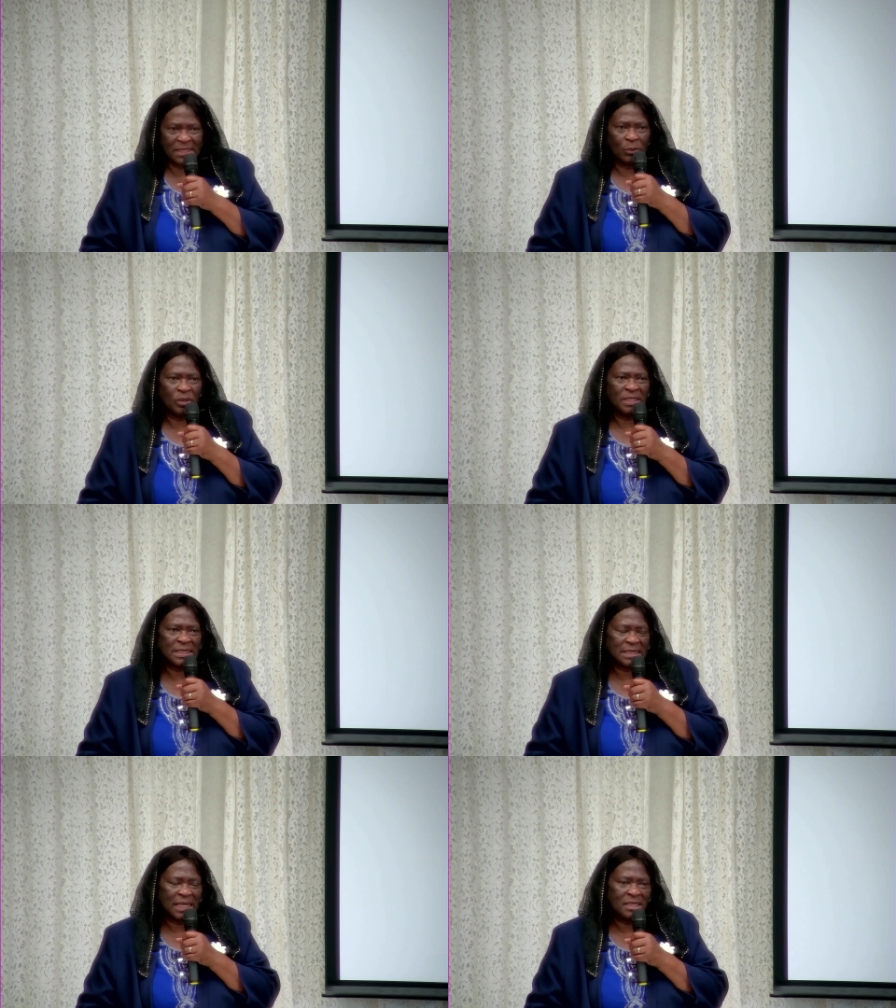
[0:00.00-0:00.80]
I want to
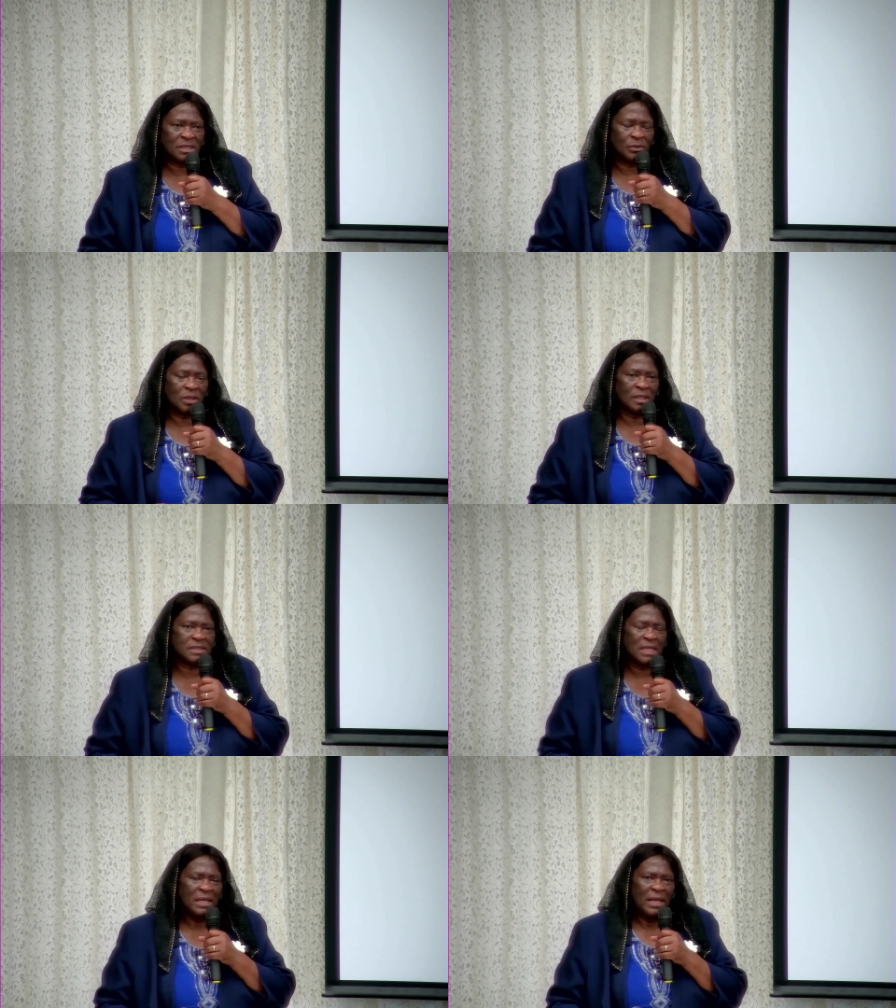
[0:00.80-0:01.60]
say to
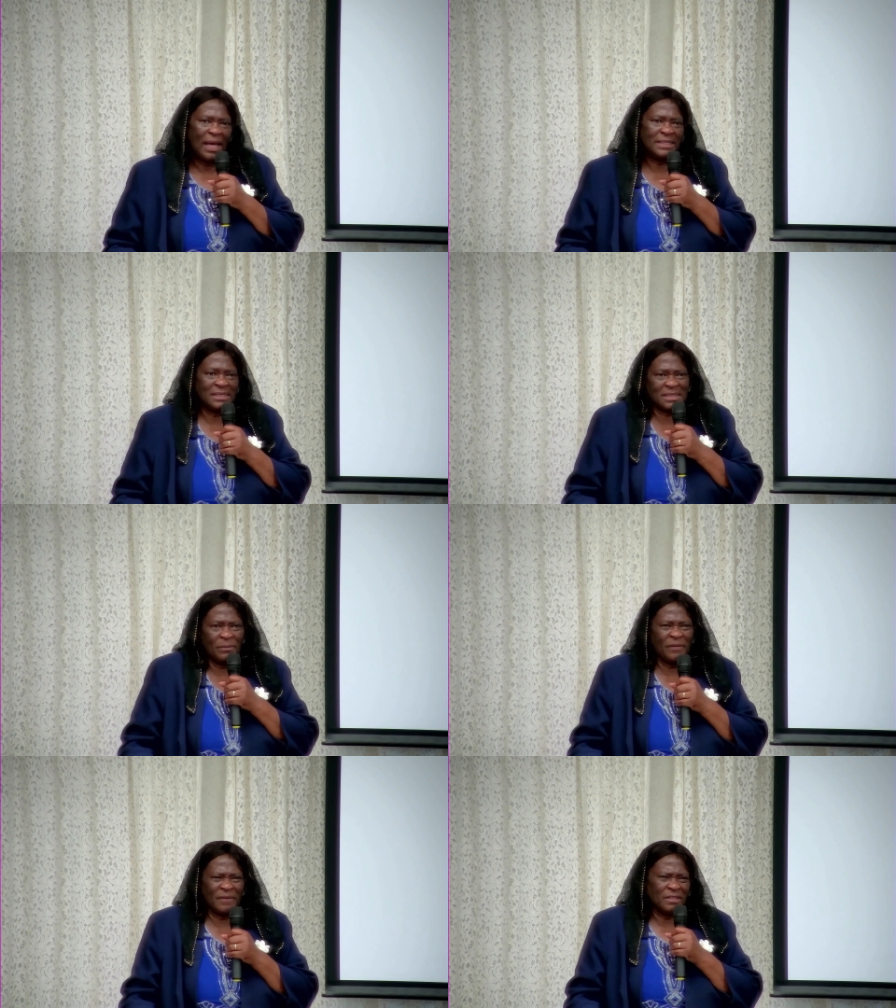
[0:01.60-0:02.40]
us, and it's
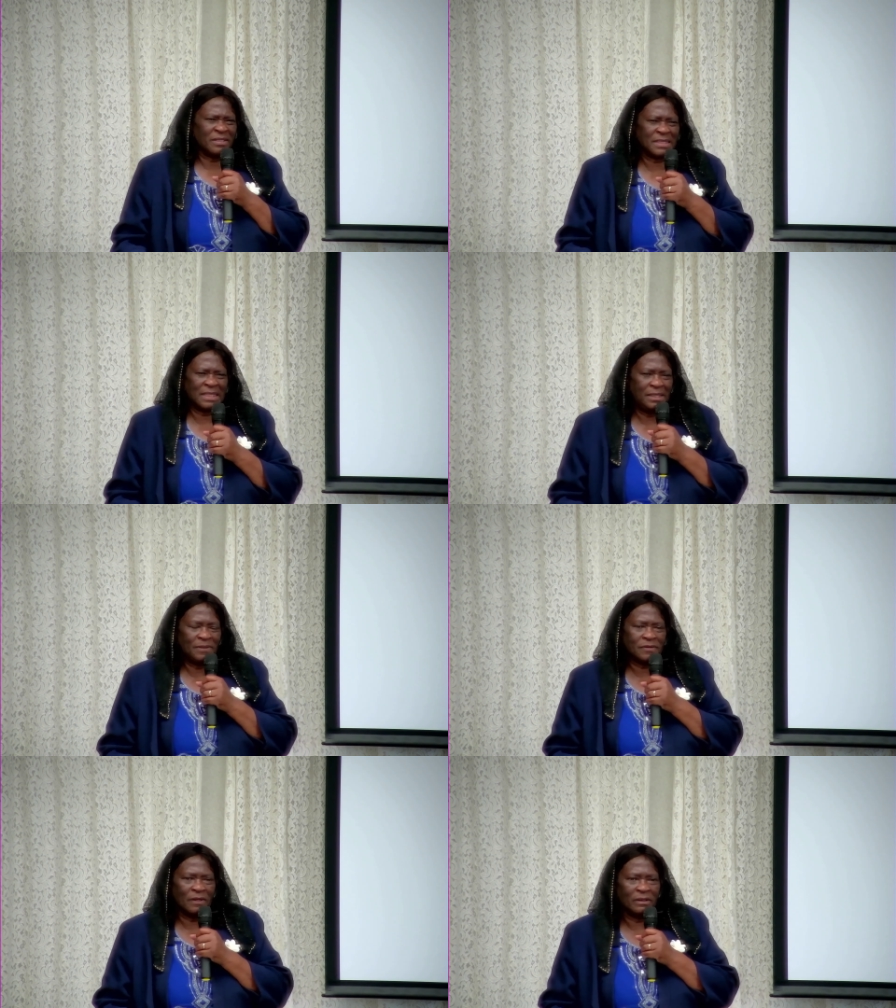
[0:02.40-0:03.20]
something that just
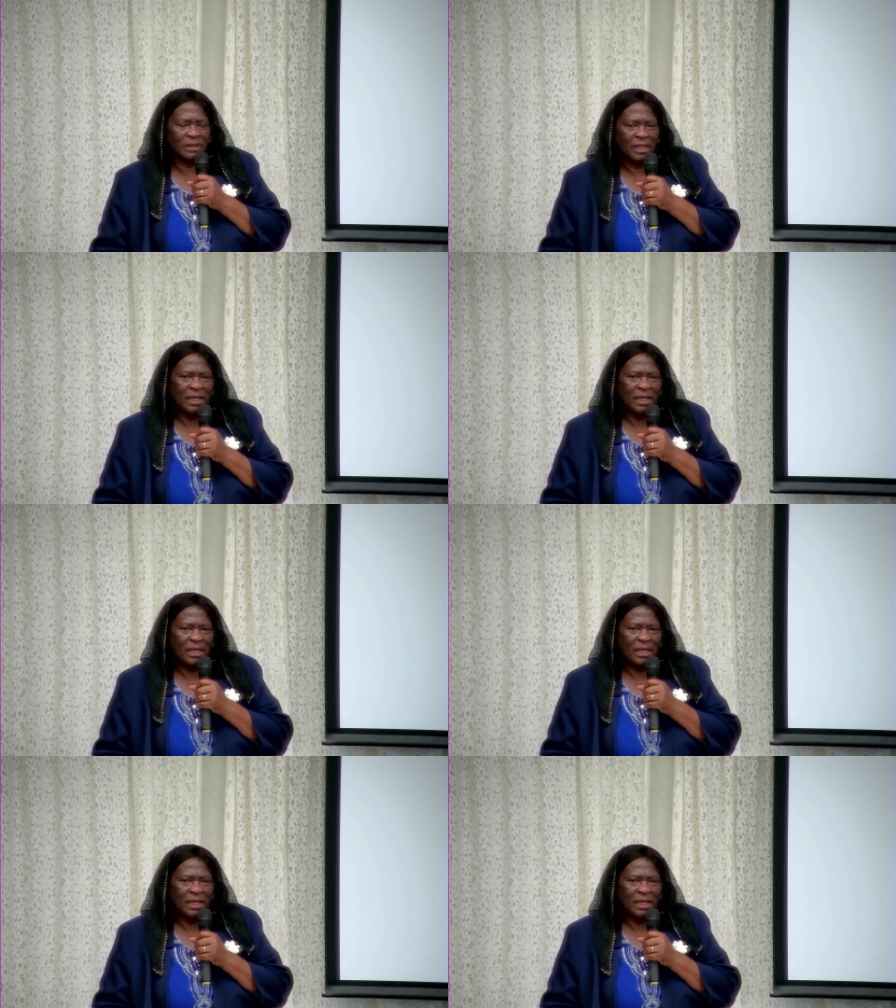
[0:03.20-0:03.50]
keeps on